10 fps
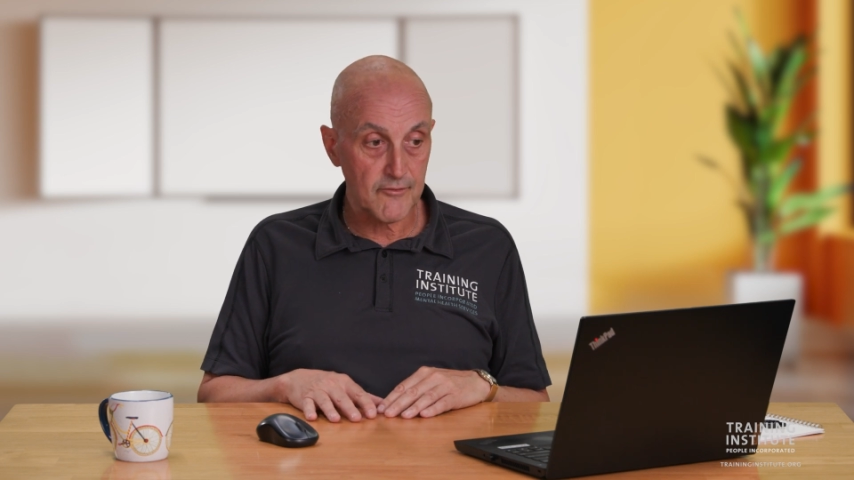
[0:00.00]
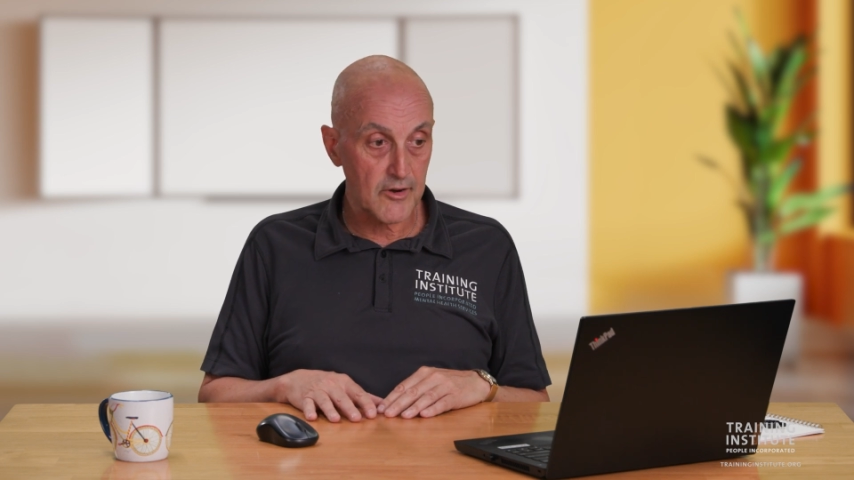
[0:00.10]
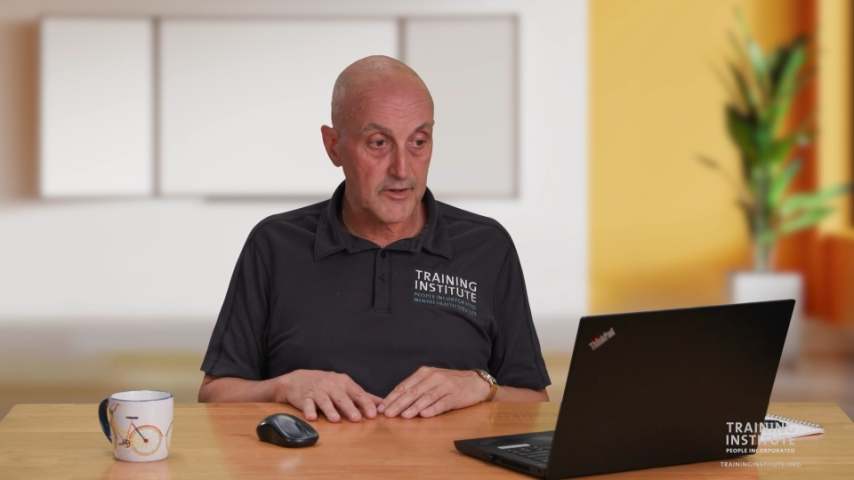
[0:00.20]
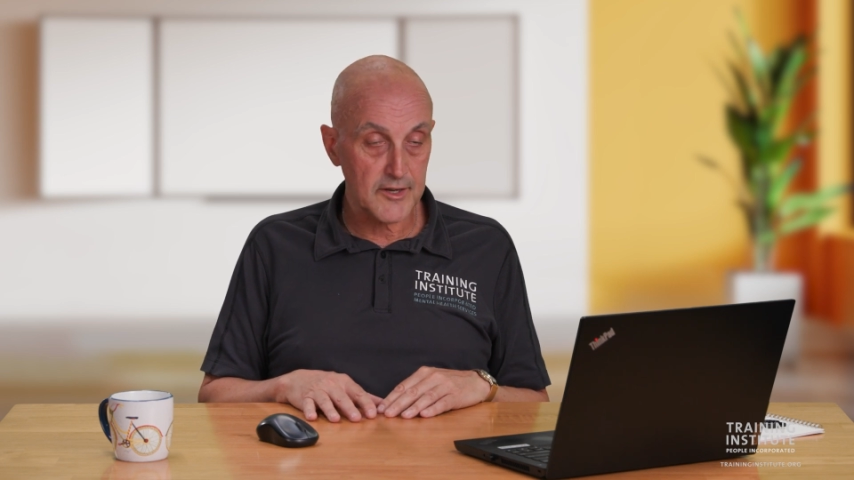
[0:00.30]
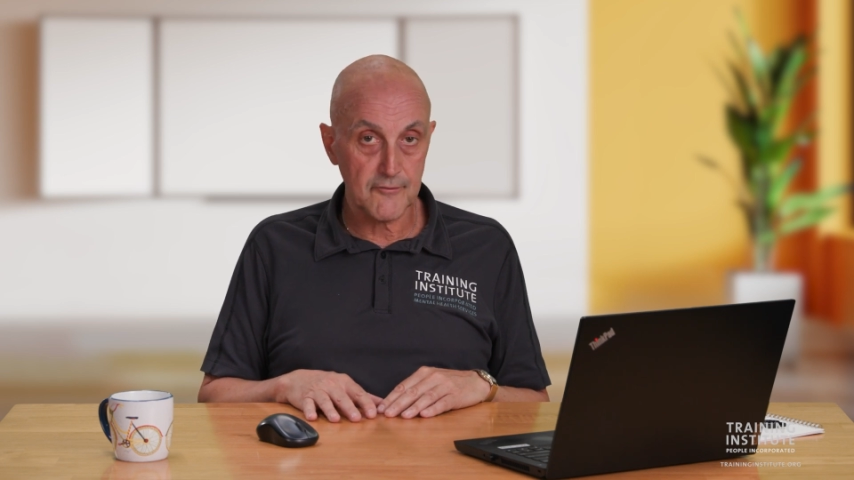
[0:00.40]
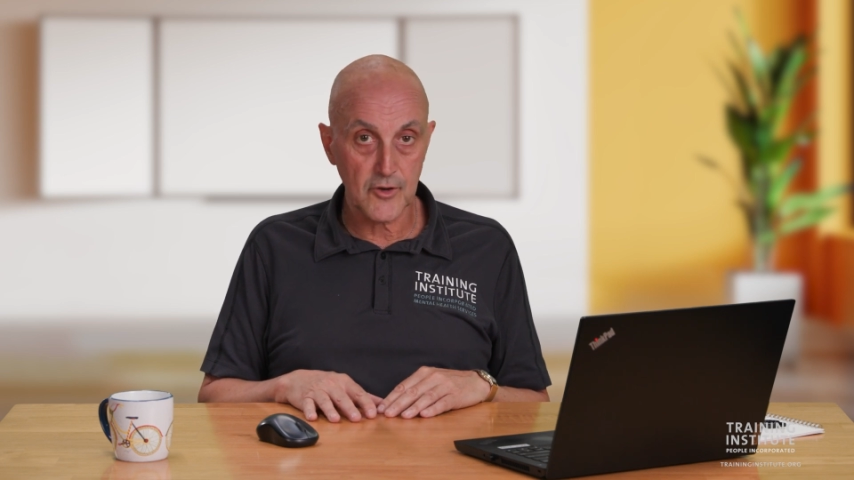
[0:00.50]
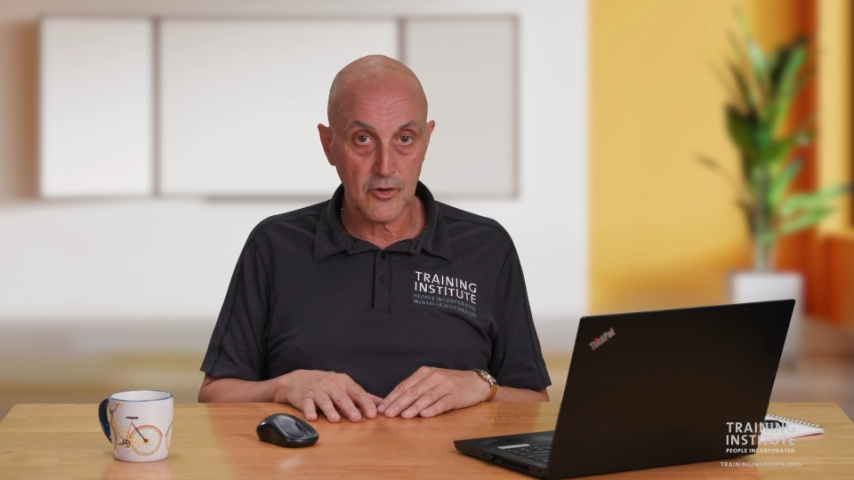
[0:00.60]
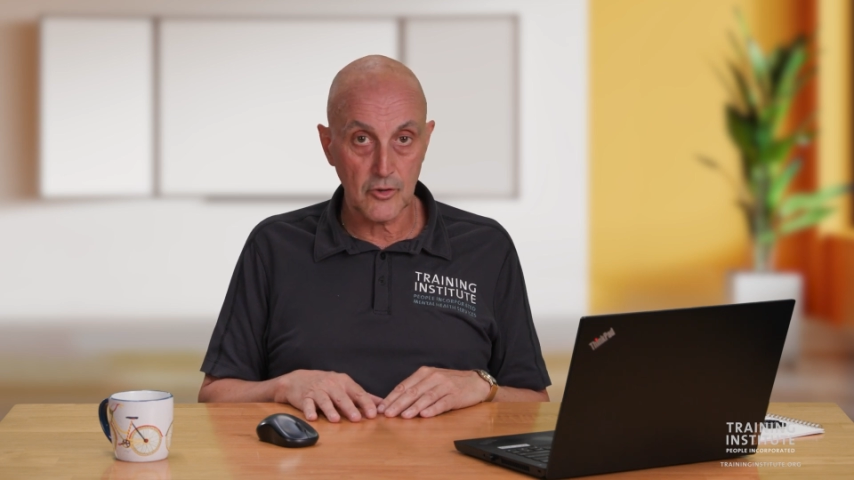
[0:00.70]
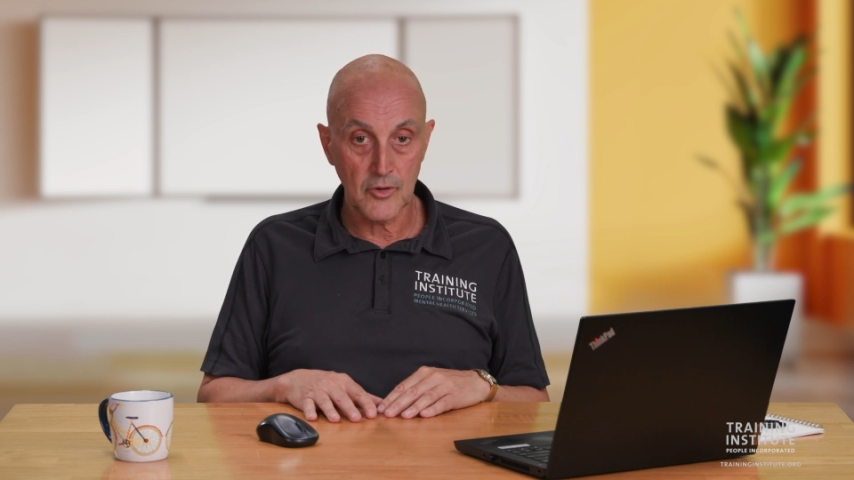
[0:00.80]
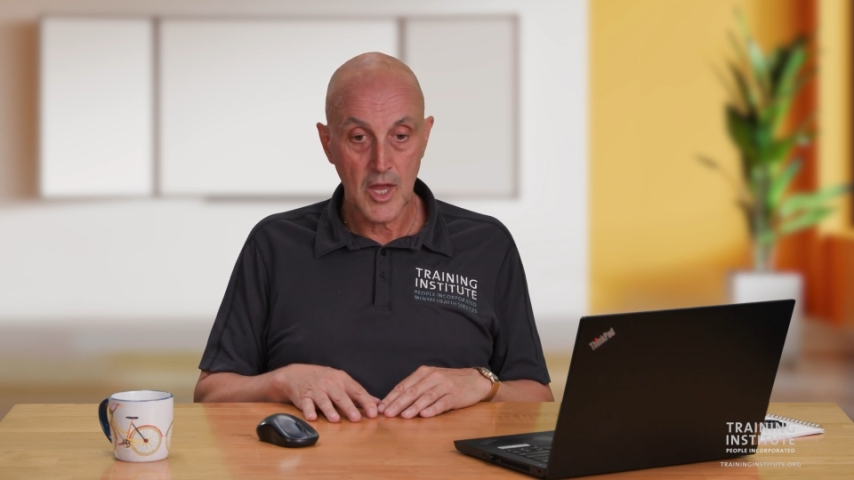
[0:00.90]
very
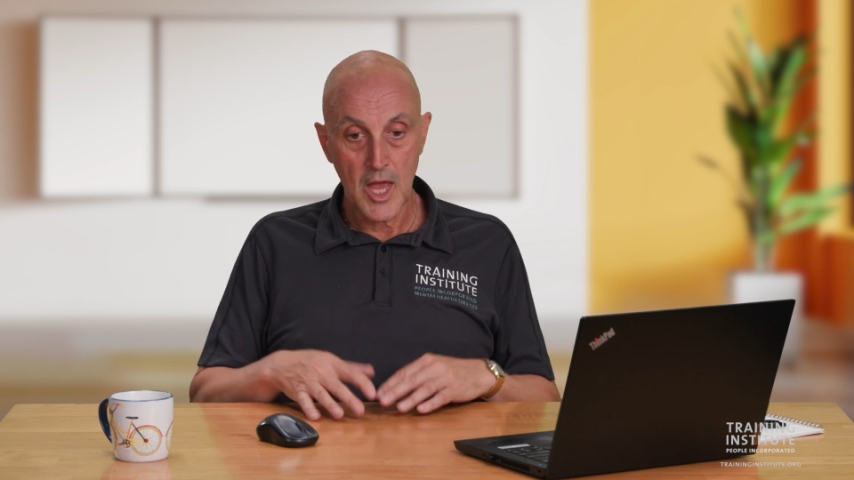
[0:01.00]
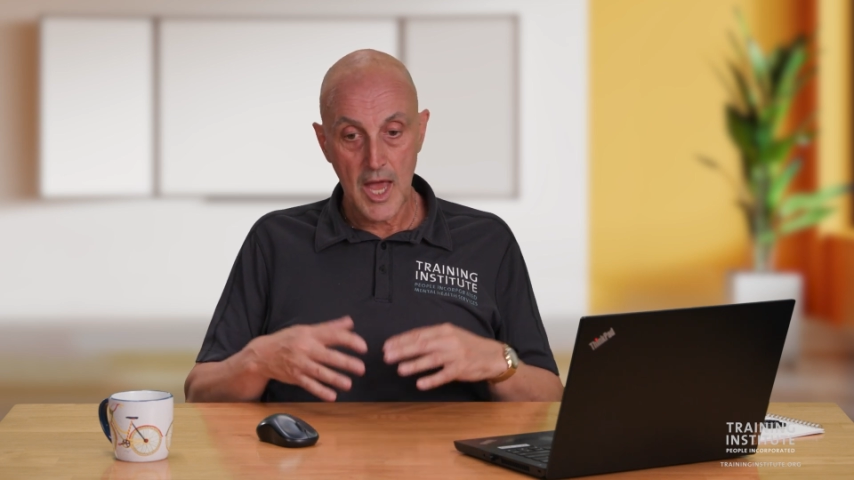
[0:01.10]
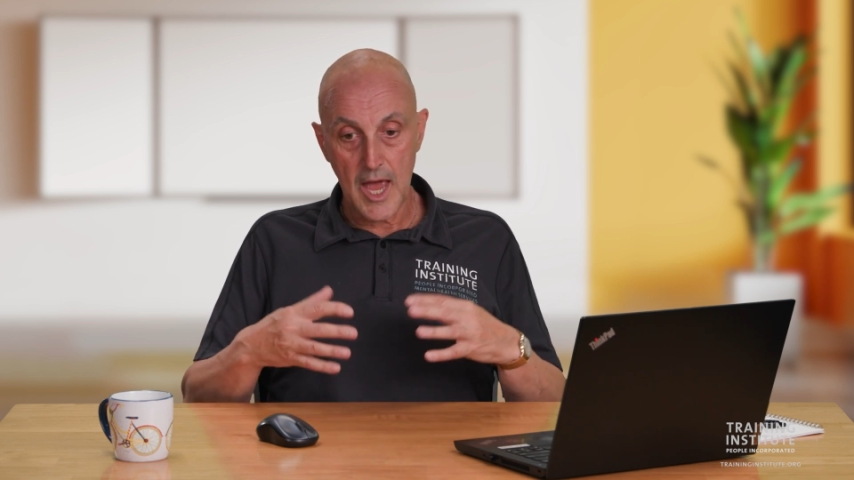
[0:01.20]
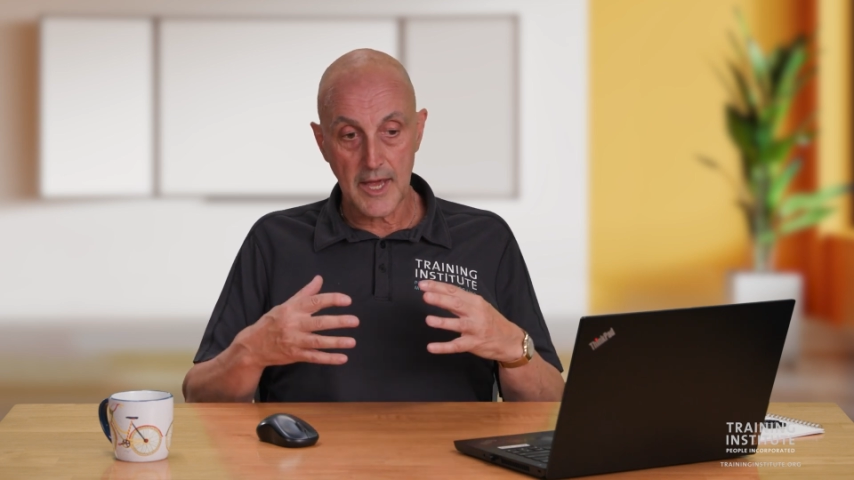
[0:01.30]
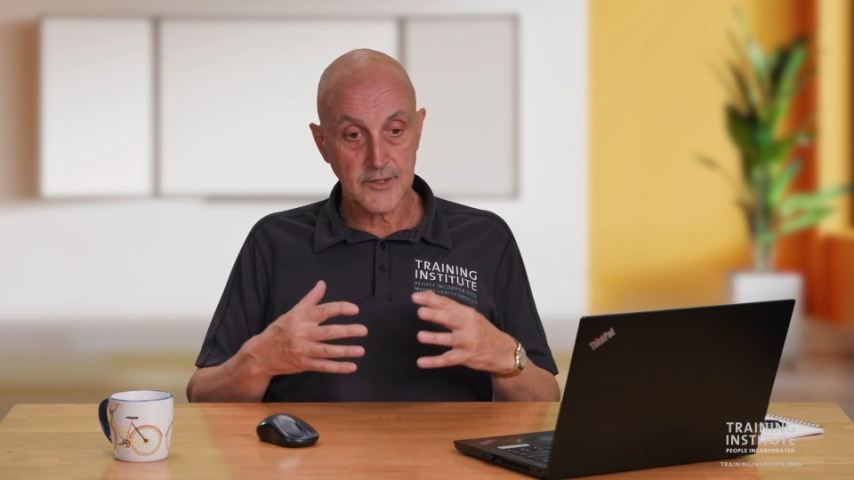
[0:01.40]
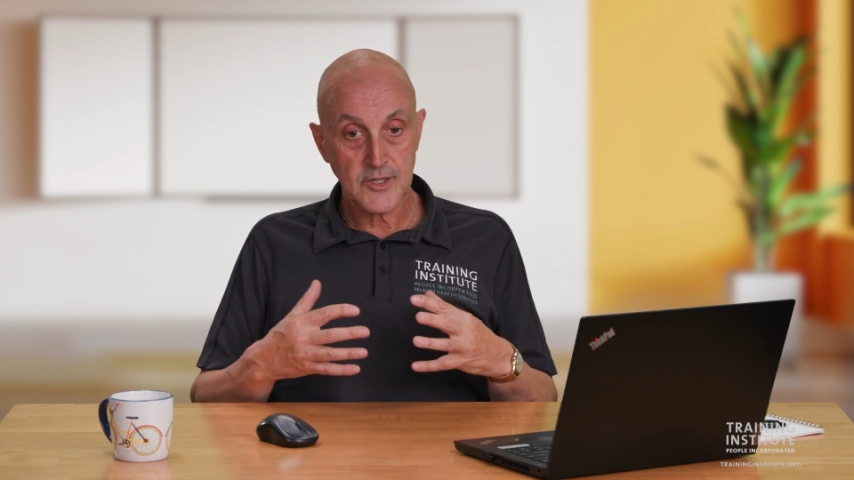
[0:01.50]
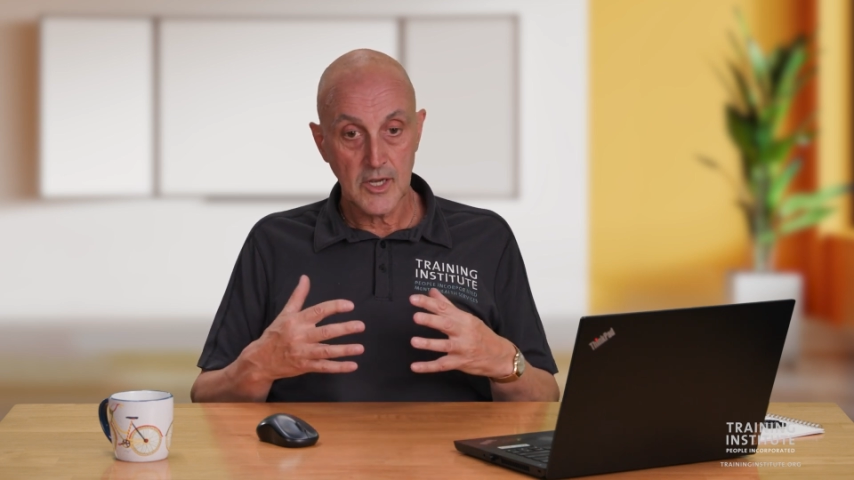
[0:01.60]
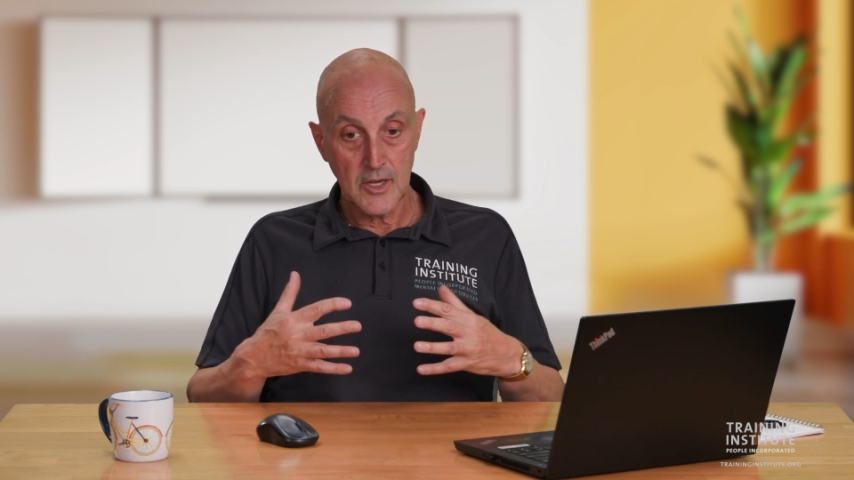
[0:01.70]
difficult. And